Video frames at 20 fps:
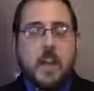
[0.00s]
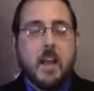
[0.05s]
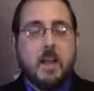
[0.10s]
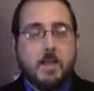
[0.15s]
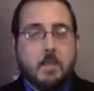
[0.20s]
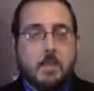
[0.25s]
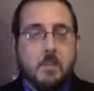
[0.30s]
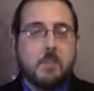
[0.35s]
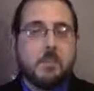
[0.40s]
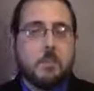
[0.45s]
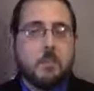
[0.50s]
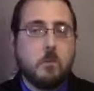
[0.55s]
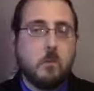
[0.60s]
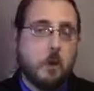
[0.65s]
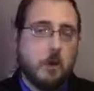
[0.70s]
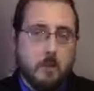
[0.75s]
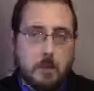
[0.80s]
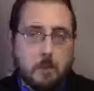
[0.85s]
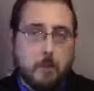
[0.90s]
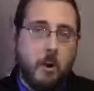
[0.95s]
This is
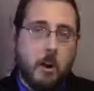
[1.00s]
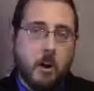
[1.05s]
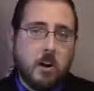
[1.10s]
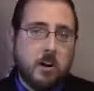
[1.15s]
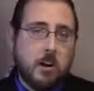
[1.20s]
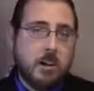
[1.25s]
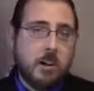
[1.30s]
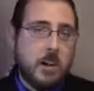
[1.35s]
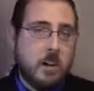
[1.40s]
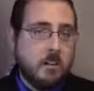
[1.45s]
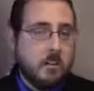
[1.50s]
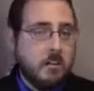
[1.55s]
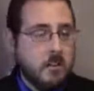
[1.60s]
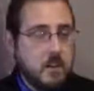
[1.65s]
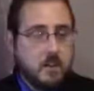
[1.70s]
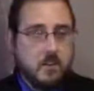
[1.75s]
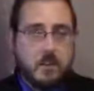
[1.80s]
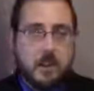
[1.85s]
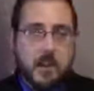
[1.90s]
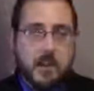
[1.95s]
what the market has
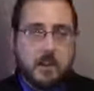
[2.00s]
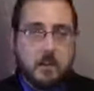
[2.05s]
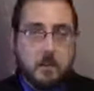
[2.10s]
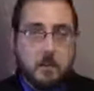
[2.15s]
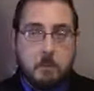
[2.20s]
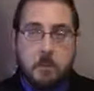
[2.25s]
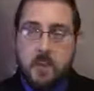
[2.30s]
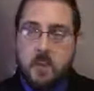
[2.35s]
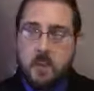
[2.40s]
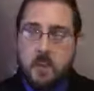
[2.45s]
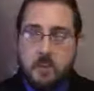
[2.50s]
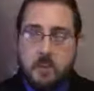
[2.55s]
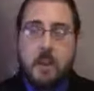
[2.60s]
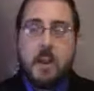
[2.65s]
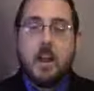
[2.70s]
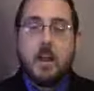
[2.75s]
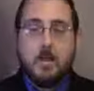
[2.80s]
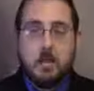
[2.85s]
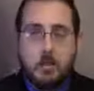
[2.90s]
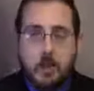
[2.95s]
dictated because
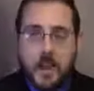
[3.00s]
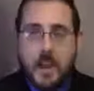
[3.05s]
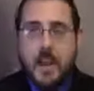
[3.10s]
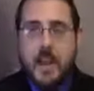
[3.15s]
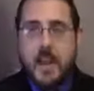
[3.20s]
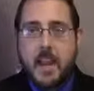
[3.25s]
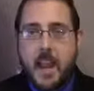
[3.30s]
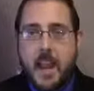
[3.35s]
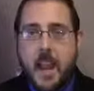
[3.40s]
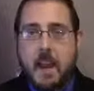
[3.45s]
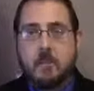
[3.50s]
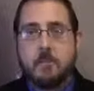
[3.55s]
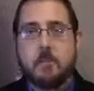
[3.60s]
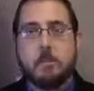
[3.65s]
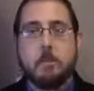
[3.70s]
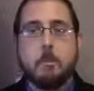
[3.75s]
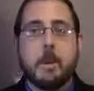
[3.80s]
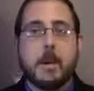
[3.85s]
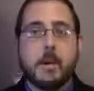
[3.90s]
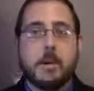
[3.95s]
they have the
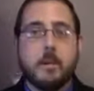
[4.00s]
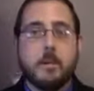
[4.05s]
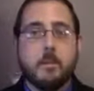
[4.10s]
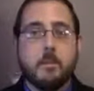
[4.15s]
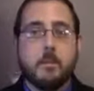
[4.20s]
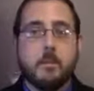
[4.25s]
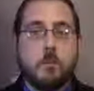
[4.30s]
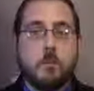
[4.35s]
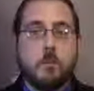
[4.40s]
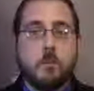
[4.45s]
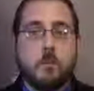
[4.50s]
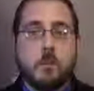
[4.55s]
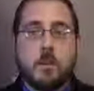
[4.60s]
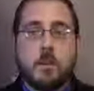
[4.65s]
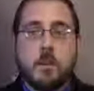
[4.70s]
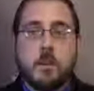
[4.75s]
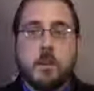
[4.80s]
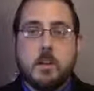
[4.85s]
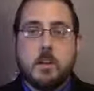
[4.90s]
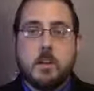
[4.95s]
money to
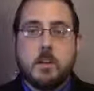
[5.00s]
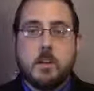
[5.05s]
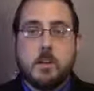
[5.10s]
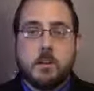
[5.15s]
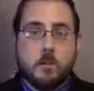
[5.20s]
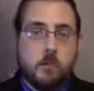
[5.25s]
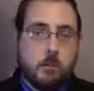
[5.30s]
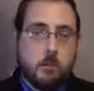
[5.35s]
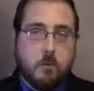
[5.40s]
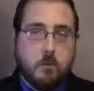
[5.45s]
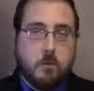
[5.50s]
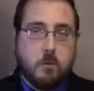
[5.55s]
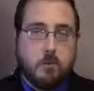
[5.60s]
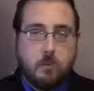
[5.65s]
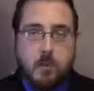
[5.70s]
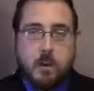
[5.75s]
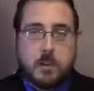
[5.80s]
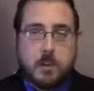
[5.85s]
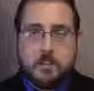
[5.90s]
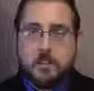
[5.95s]
control the
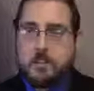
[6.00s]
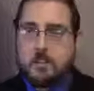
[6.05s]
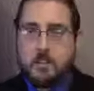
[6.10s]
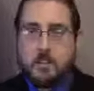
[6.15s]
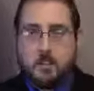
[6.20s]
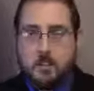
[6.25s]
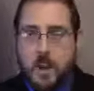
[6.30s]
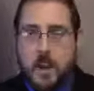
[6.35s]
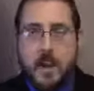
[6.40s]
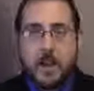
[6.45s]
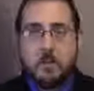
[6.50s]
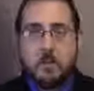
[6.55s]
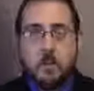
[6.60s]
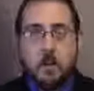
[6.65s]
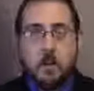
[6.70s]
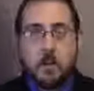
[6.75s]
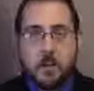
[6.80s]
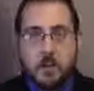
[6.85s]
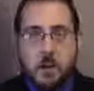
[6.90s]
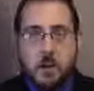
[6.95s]
product, to decide
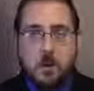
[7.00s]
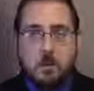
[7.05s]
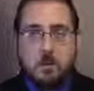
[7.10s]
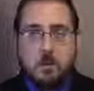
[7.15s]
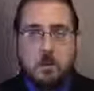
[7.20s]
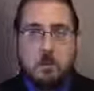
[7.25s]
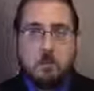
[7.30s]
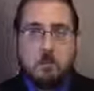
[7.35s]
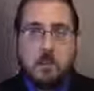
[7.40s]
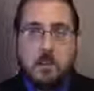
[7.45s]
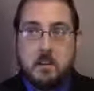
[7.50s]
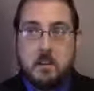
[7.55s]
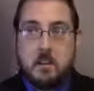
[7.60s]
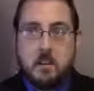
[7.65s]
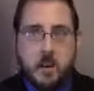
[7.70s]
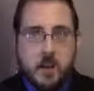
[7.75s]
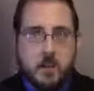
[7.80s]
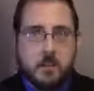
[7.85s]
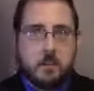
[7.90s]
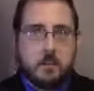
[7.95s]
where it goes
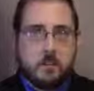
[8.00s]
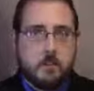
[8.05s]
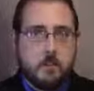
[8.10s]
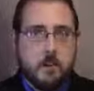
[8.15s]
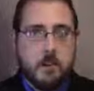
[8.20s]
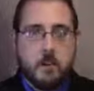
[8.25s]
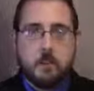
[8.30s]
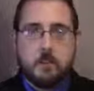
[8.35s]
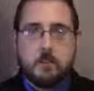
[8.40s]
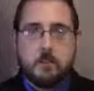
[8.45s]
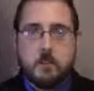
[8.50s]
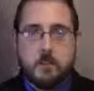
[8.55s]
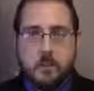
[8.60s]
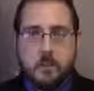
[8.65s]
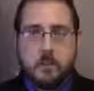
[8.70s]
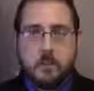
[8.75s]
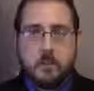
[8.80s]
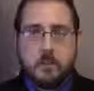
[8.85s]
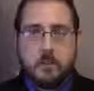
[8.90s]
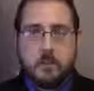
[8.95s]
because of
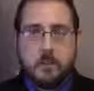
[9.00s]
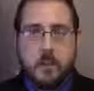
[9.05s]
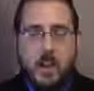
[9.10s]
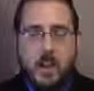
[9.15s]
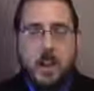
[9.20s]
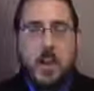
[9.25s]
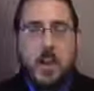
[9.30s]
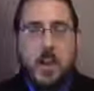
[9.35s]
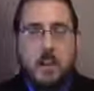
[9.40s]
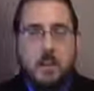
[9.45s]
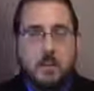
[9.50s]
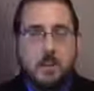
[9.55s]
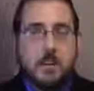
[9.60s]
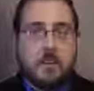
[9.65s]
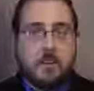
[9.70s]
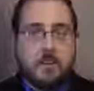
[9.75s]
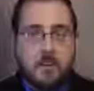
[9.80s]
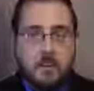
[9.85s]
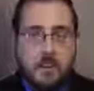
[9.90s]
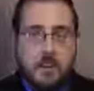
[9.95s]
dollars.
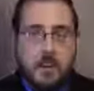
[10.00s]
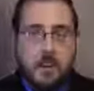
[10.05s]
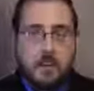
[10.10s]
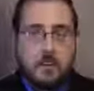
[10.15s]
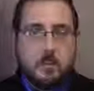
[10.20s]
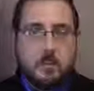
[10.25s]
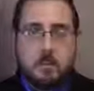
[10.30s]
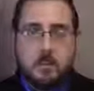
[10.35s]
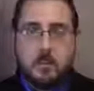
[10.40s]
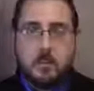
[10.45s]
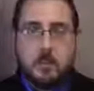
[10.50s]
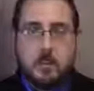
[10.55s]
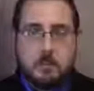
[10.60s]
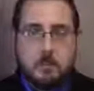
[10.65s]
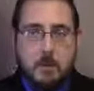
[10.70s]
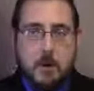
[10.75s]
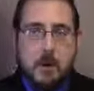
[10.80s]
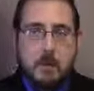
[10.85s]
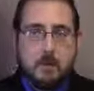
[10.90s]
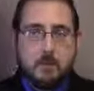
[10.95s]
These things, building
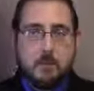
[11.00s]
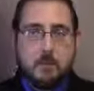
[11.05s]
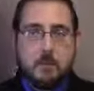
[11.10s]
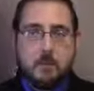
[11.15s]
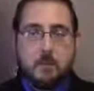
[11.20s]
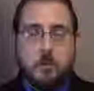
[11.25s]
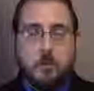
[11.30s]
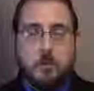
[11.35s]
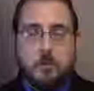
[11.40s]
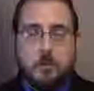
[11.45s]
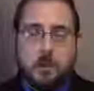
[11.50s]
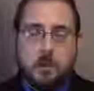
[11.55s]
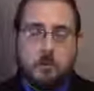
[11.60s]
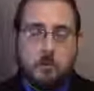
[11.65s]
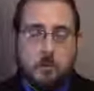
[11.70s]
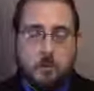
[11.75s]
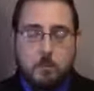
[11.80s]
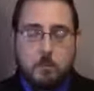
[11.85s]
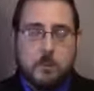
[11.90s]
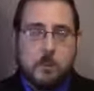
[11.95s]
models for large
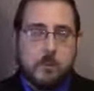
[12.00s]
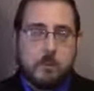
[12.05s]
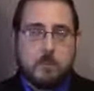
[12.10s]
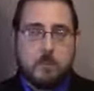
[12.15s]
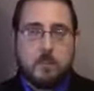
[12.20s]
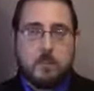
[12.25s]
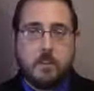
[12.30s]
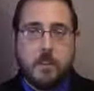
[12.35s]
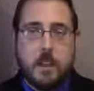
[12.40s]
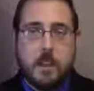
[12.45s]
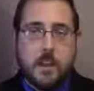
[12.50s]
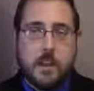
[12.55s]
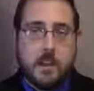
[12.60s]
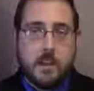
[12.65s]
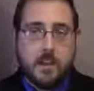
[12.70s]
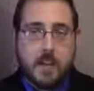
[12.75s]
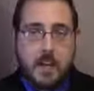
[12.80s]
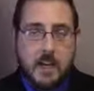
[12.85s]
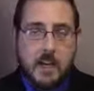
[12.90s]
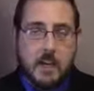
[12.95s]
corporations
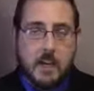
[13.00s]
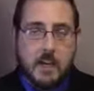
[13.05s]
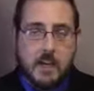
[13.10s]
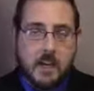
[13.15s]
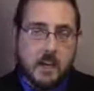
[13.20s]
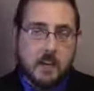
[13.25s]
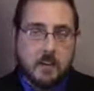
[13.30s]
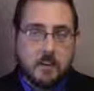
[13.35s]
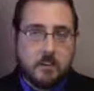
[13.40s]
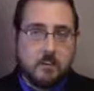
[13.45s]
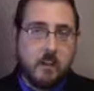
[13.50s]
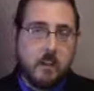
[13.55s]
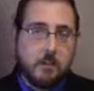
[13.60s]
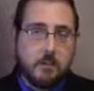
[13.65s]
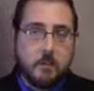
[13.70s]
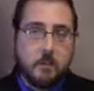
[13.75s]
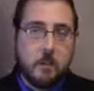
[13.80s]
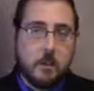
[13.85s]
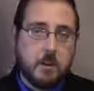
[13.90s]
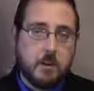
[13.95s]
and getting guns out
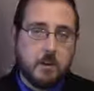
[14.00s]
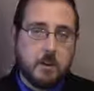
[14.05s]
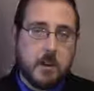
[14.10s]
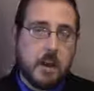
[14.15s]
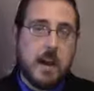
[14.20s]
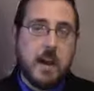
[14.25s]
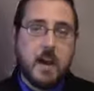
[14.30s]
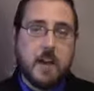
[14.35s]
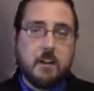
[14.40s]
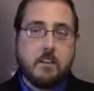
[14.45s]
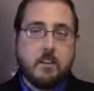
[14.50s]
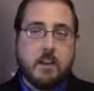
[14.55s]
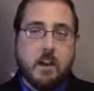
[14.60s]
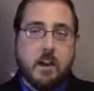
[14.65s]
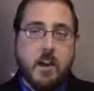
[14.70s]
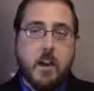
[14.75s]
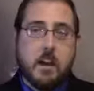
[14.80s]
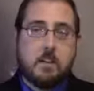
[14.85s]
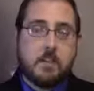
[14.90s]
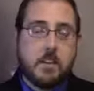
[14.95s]
from under the eyes
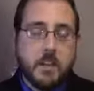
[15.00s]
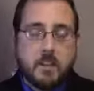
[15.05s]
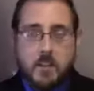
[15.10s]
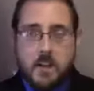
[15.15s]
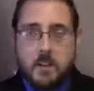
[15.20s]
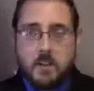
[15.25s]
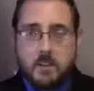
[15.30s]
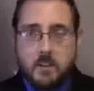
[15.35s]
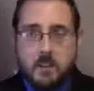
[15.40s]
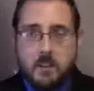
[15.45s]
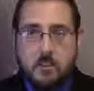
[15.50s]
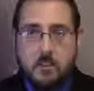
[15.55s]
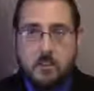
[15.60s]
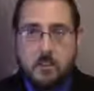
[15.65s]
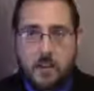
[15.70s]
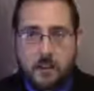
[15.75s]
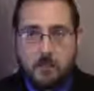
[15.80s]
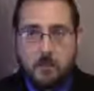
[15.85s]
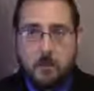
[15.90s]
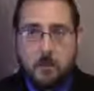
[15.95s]
of the United States
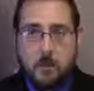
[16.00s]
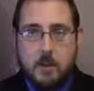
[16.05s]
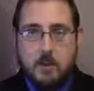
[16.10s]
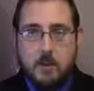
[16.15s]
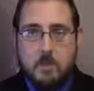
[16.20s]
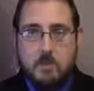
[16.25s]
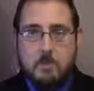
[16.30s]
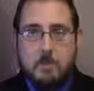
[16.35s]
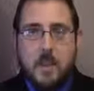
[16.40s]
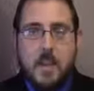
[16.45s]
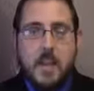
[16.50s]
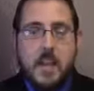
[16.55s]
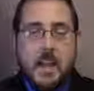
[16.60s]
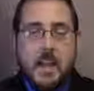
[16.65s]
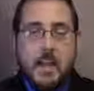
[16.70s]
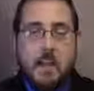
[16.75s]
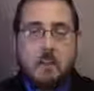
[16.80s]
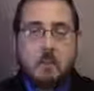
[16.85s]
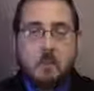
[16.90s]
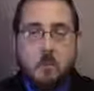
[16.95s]
government,
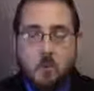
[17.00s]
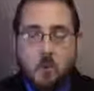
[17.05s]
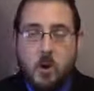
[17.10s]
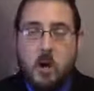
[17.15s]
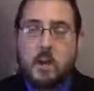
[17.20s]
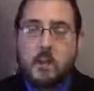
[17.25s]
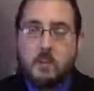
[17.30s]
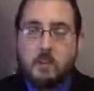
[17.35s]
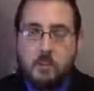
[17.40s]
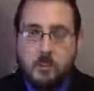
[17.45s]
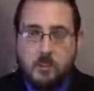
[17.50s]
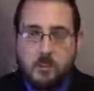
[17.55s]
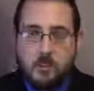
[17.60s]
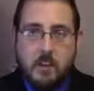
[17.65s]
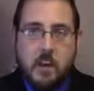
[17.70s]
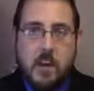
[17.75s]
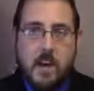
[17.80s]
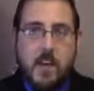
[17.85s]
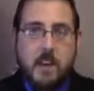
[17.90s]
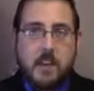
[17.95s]
is what
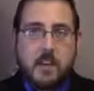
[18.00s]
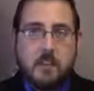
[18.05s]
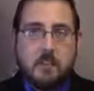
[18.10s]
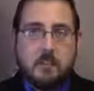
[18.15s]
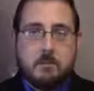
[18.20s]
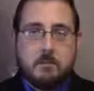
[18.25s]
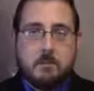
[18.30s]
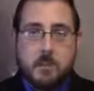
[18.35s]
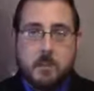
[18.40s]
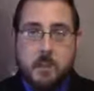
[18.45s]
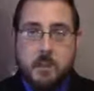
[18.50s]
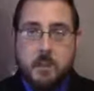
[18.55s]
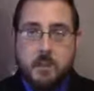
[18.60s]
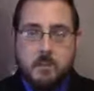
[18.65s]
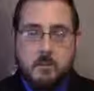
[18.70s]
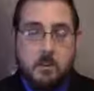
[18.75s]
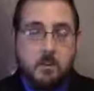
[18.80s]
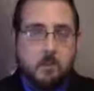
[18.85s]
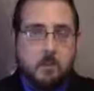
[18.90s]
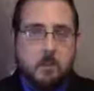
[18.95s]
society, the
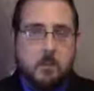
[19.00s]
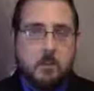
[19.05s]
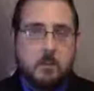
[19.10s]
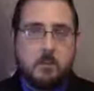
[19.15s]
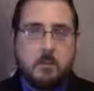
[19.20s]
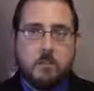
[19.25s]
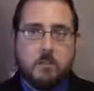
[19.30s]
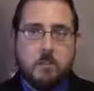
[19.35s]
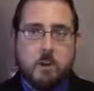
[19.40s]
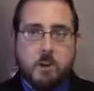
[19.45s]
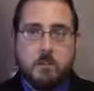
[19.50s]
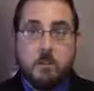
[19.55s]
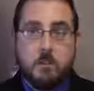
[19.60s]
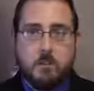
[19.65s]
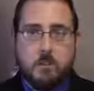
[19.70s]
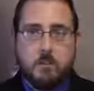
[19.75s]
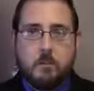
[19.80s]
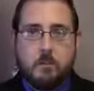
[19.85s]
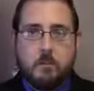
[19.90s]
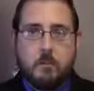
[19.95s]
distribution of
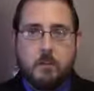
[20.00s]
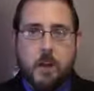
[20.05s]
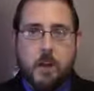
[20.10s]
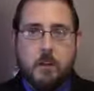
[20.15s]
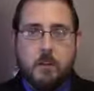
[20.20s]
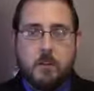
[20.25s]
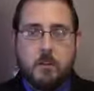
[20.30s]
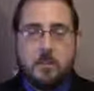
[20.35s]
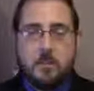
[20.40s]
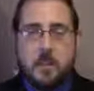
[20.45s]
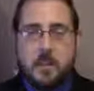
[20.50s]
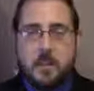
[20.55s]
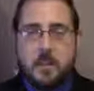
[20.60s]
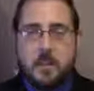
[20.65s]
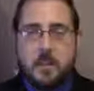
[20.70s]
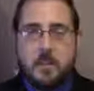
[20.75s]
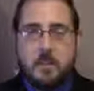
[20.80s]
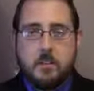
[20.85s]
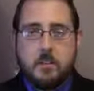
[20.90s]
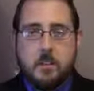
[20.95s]
social value that it
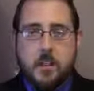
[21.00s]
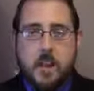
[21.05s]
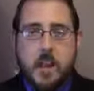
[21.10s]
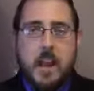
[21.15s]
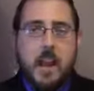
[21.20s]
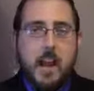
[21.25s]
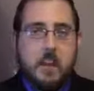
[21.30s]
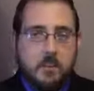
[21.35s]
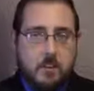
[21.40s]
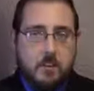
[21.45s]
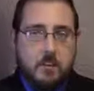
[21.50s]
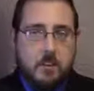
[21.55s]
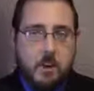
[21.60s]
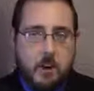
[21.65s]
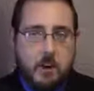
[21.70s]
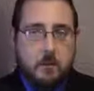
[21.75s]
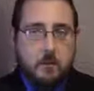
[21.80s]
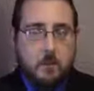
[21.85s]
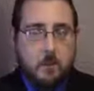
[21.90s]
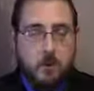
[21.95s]
is, has
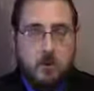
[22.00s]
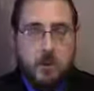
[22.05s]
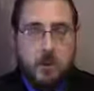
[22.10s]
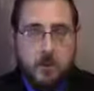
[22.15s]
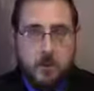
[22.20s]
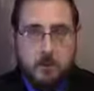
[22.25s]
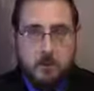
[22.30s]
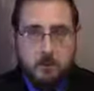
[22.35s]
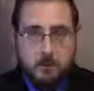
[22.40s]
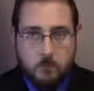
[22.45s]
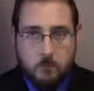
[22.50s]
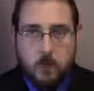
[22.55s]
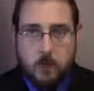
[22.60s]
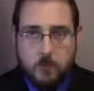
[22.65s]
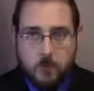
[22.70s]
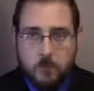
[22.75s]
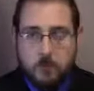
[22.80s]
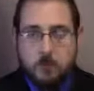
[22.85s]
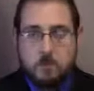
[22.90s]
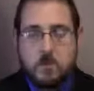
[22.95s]
decided where
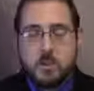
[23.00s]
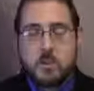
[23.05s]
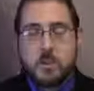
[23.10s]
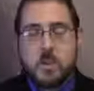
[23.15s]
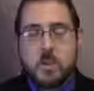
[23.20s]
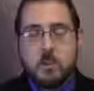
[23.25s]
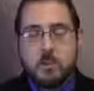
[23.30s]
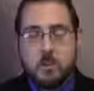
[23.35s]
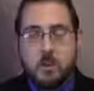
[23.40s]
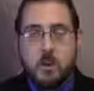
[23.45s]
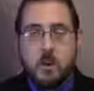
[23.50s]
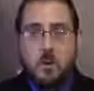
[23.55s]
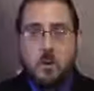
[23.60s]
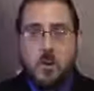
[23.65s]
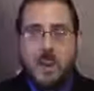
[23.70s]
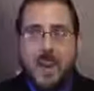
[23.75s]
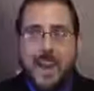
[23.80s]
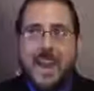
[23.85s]
those machines go,